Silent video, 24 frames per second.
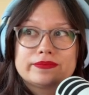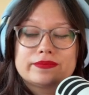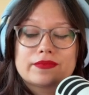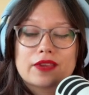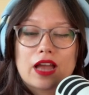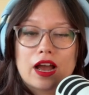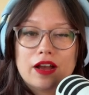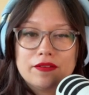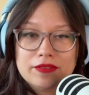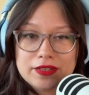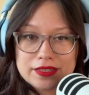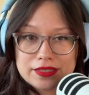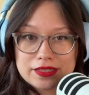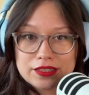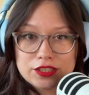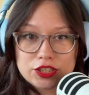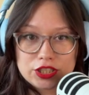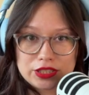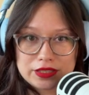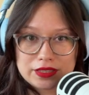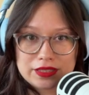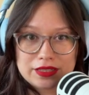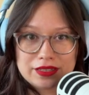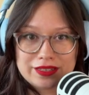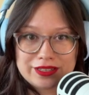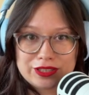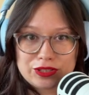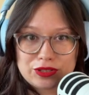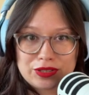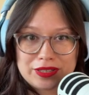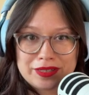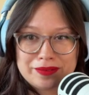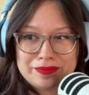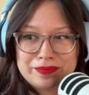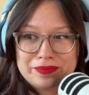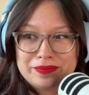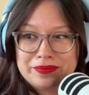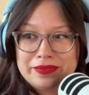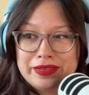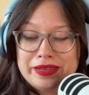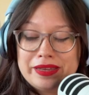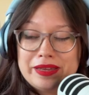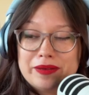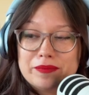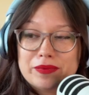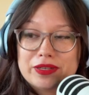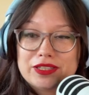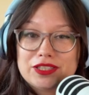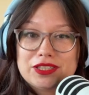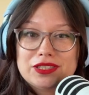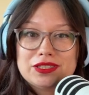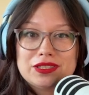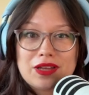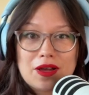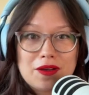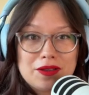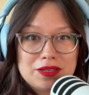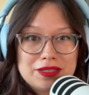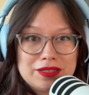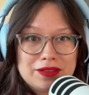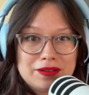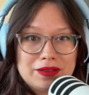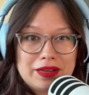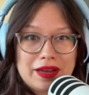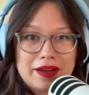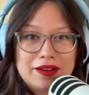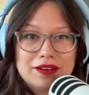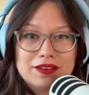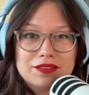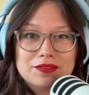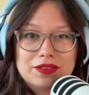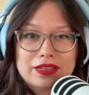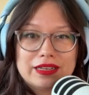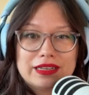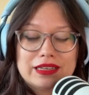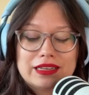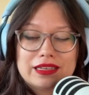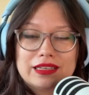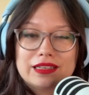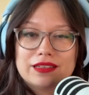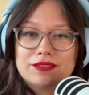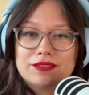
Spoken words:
obviously she's the extreme, but she's also kind of like